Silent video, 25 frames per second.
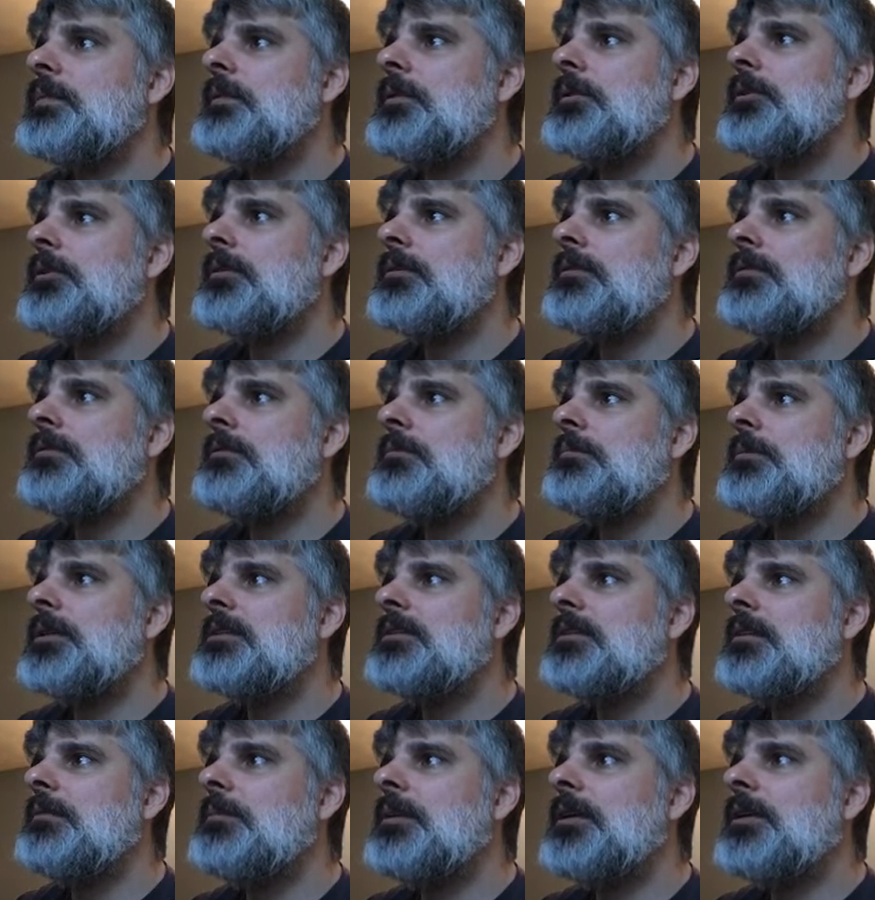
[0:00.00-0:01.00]
I won't look too
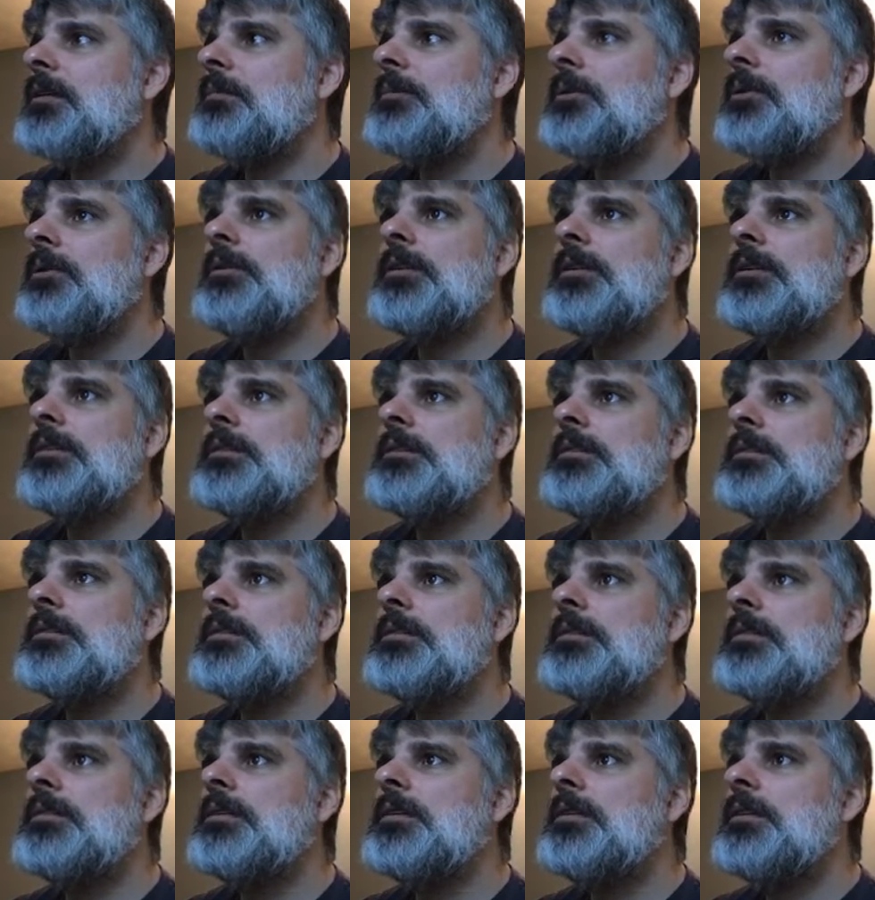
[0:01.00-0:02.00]
much at my
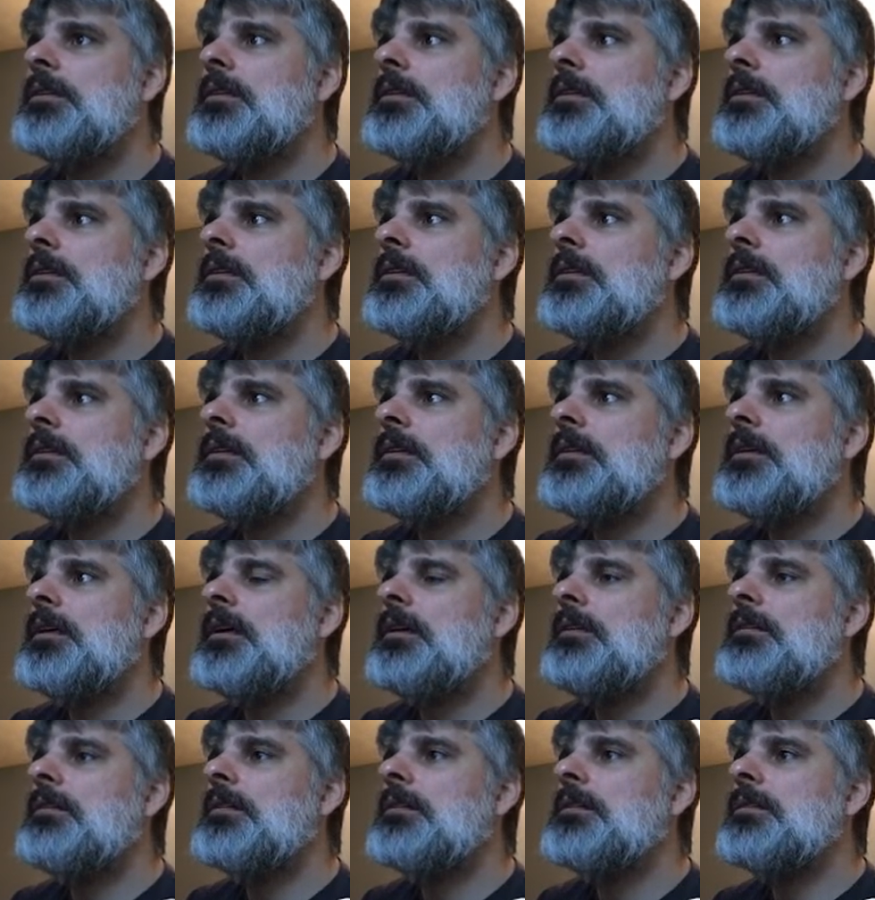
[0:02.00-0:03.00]
opponent's
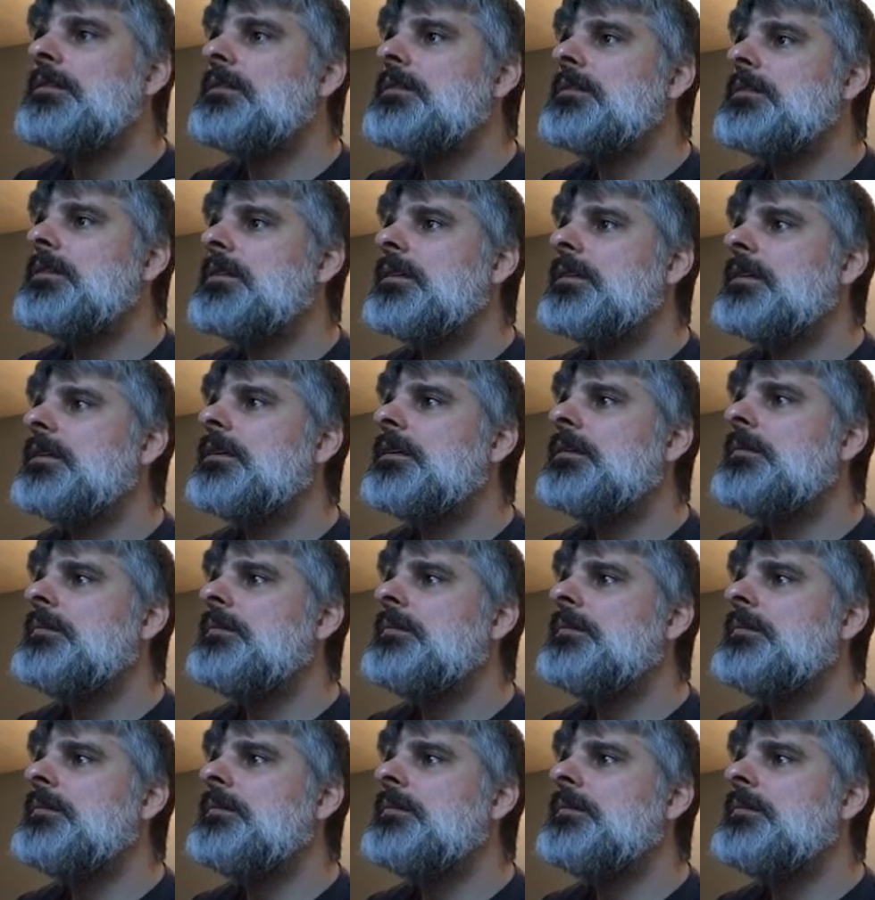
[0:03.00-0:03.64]
errors.